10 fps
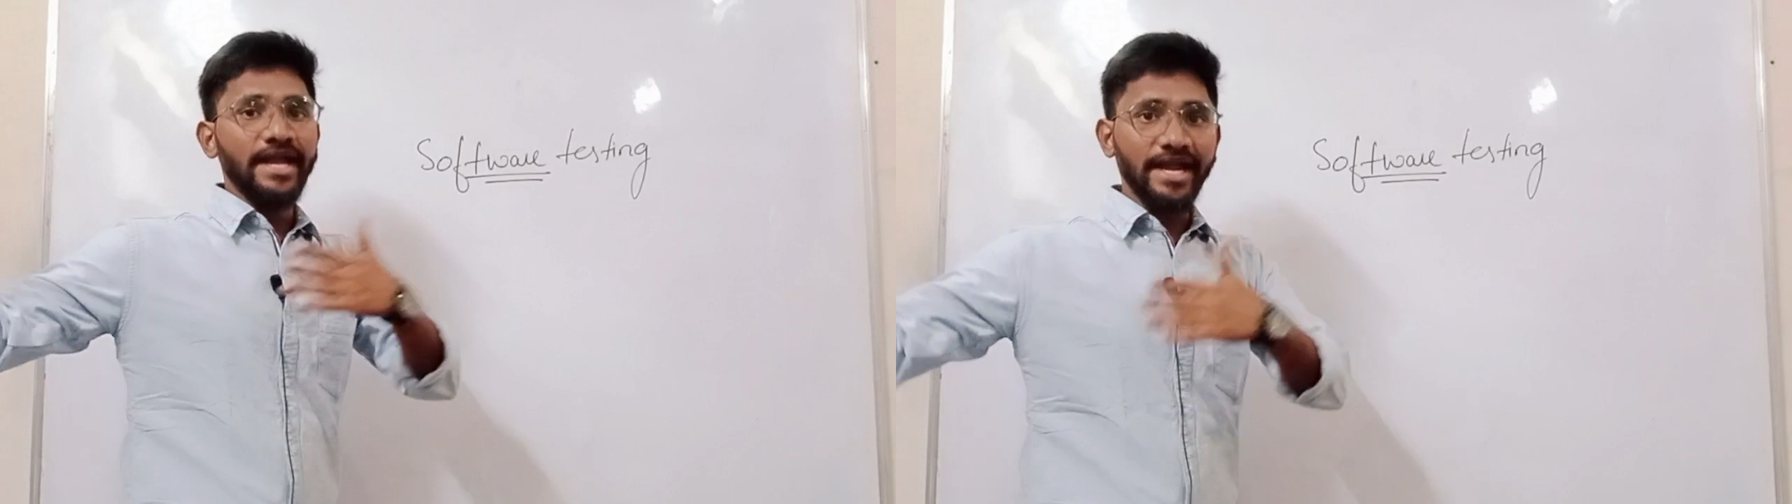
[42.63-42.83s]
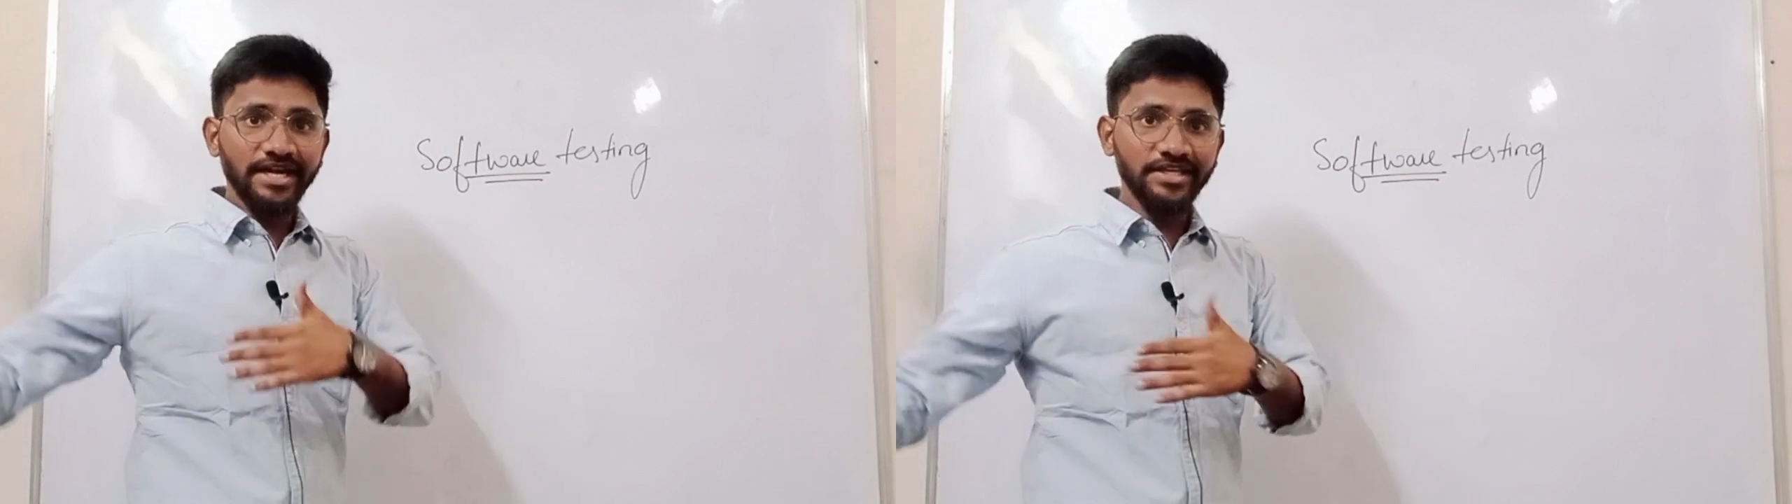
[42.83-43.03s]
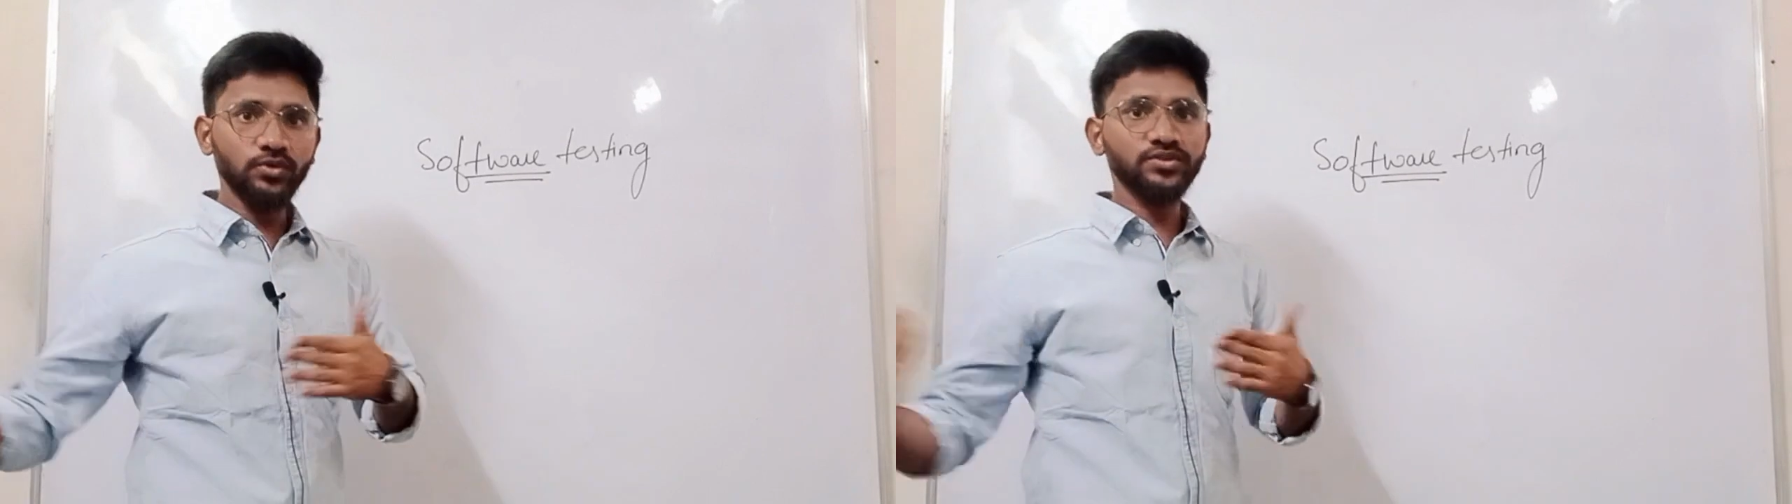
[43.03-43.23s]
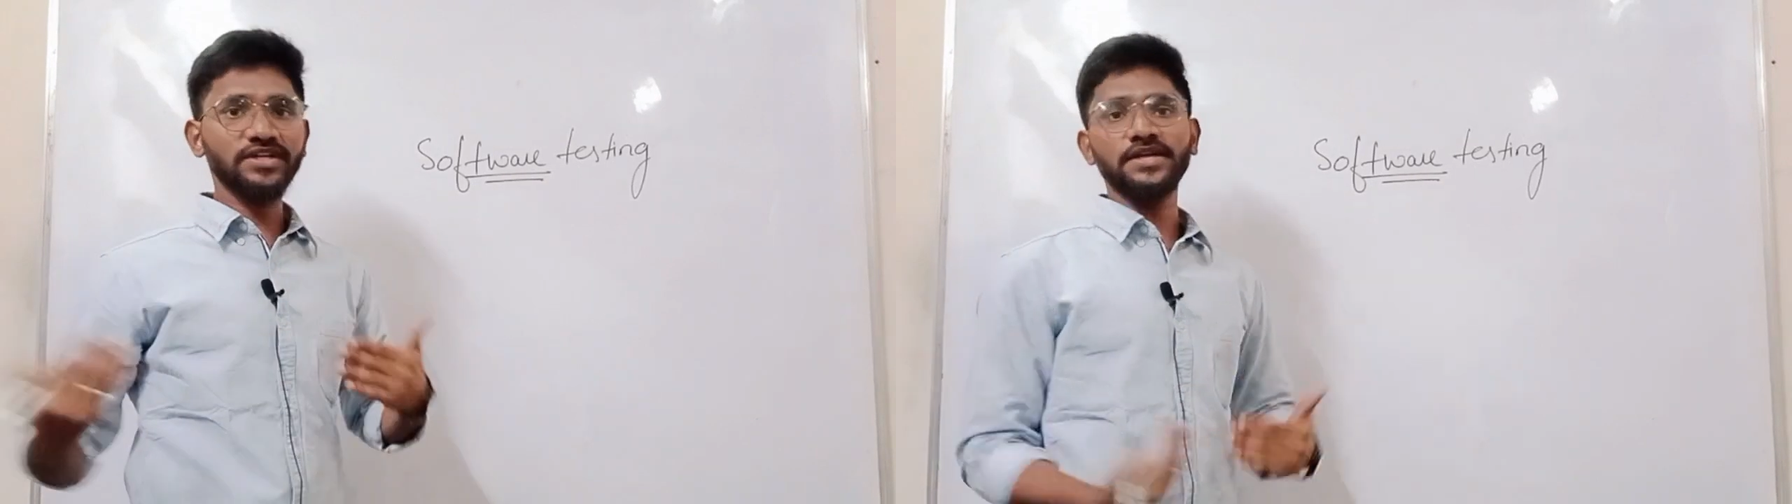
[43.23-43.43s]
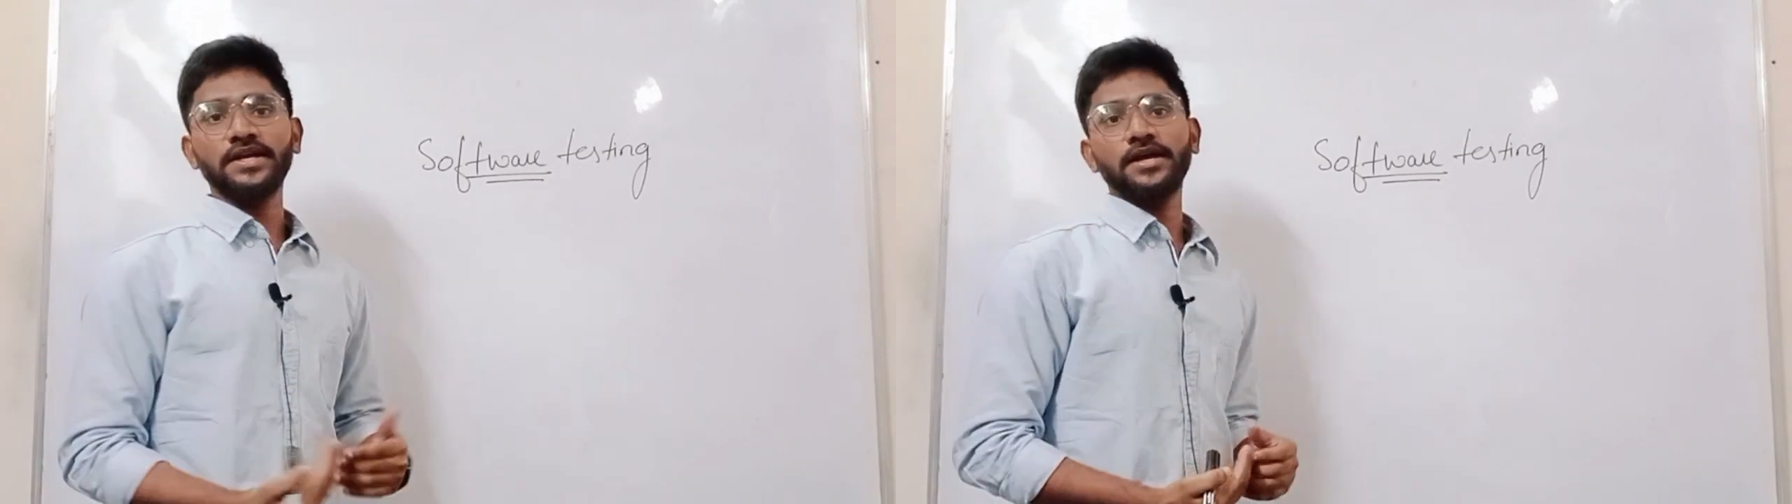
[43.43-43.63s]
end
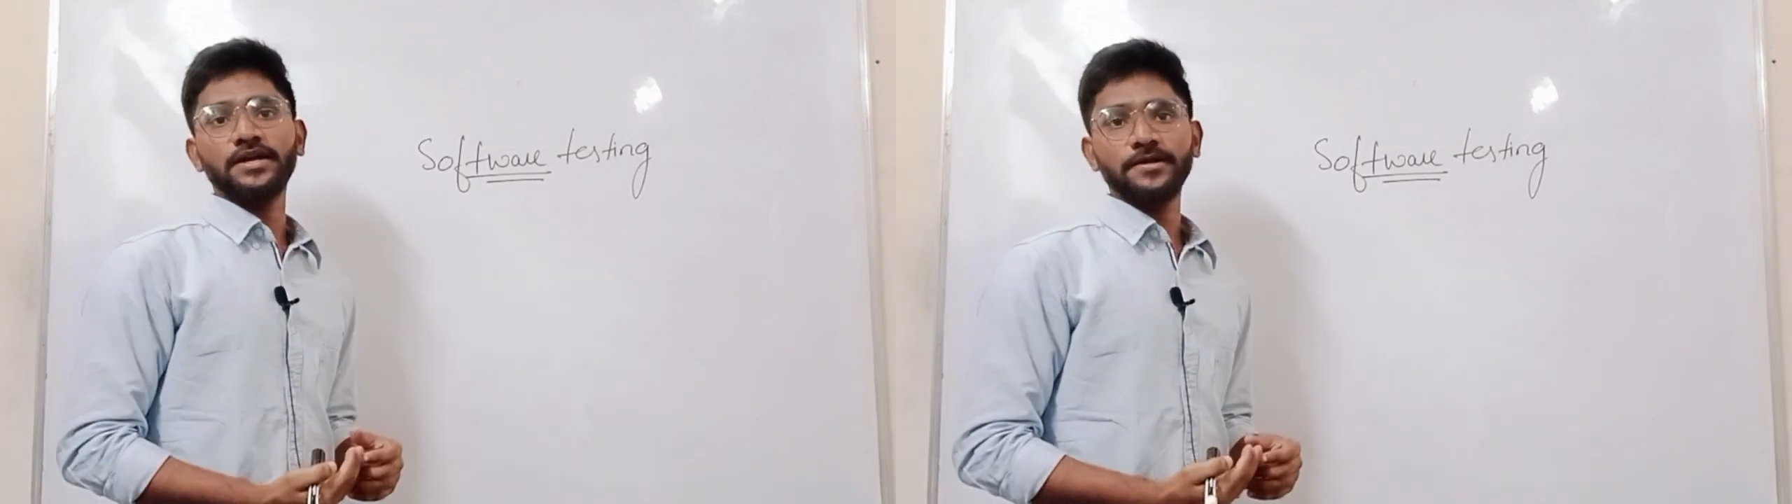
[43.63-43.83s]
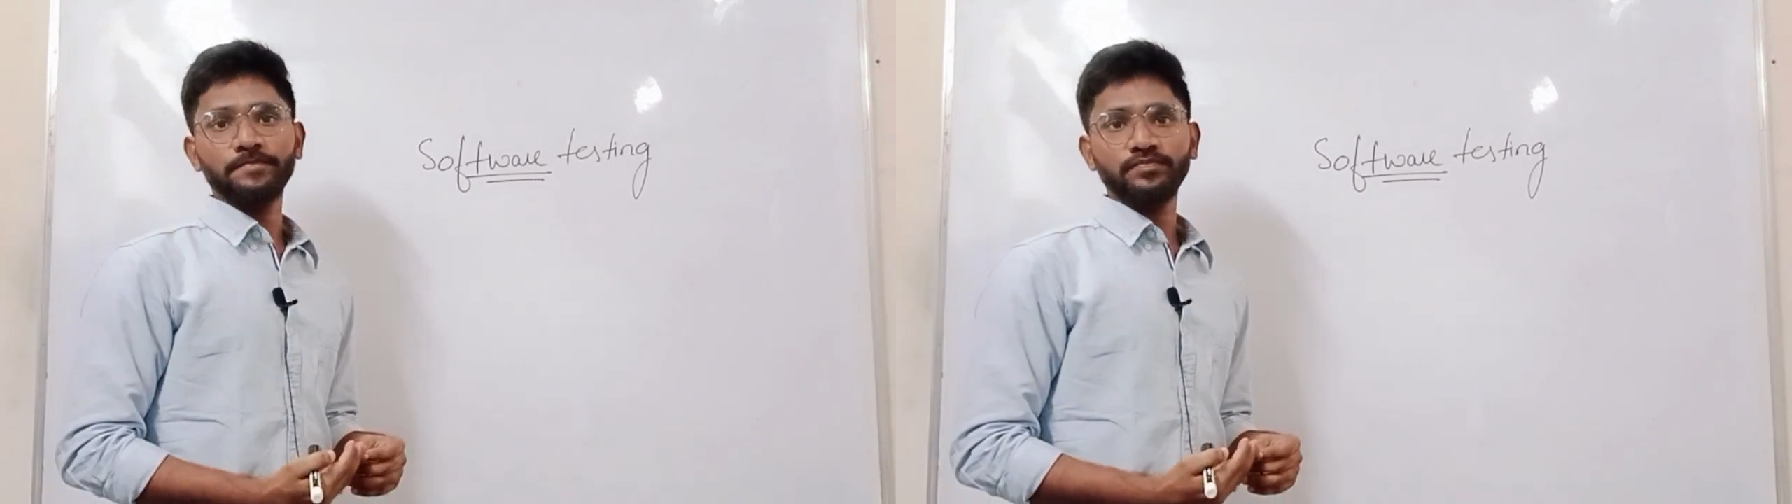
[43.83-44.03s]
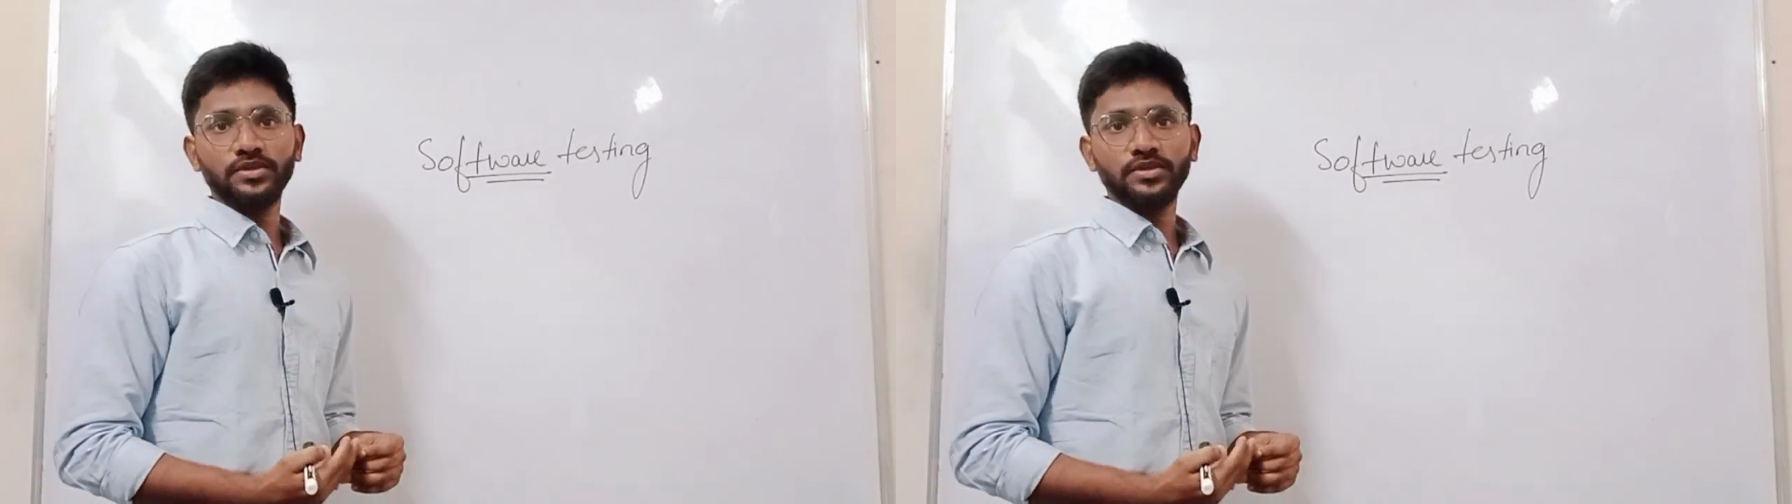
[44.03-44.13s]
users or not.